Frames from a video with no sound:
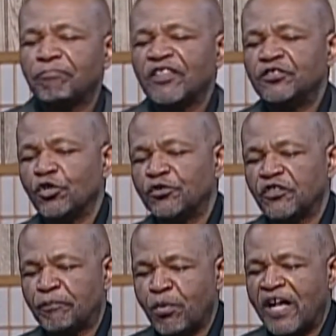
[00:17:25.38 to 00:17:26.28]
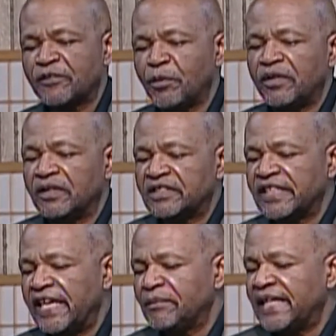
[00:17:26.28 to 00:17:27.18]
Joseph prospered in the
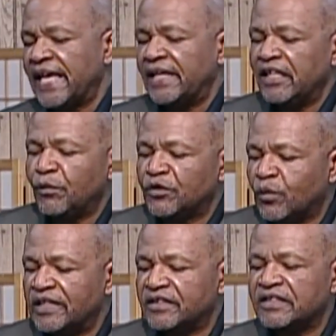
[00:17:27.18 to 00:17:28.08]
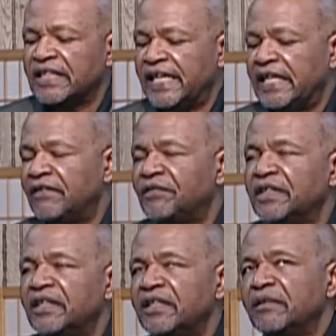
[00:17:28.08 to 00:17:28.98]
same land he was once a slave.
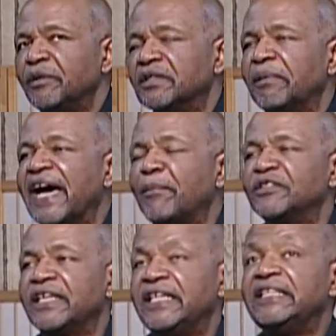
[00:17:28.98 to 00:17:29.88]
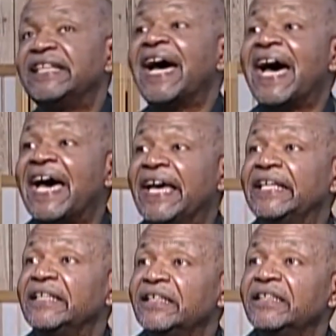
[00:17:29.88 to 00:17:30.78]
But the Bible said he died
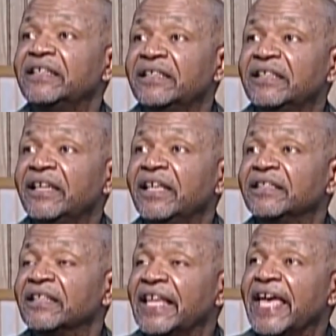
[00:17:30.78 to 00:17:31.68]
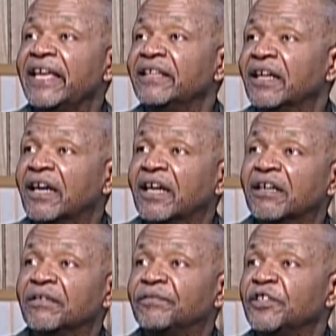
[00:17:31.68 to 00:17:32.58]
in the land
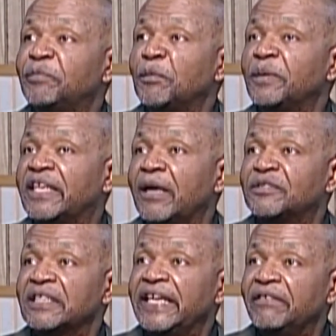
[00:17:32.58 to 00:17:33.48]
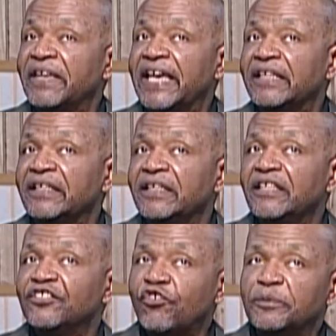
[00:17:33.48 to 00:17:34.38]
of his people became slave at.
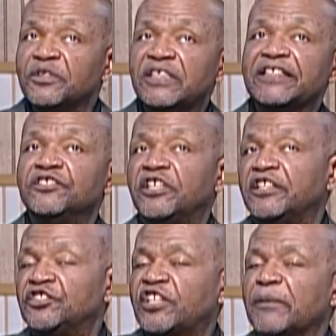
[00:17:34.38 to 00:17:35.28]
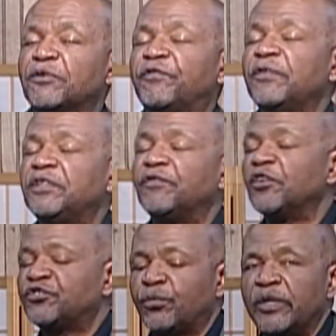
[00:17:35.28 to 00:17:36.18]
Scripture says in Genesis chapter 50,
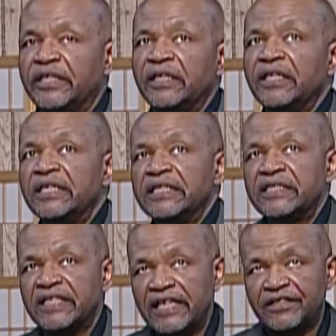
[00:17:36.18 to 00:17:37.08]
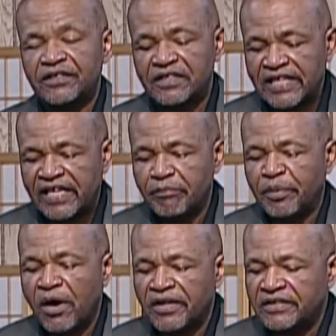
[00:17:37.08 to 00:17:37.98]
verse 26, the second
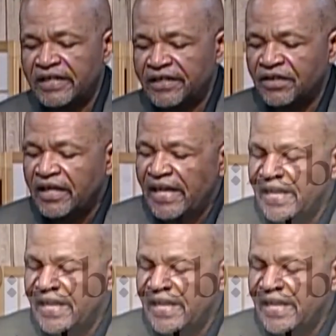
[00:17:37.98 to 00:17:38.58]
part, it says, and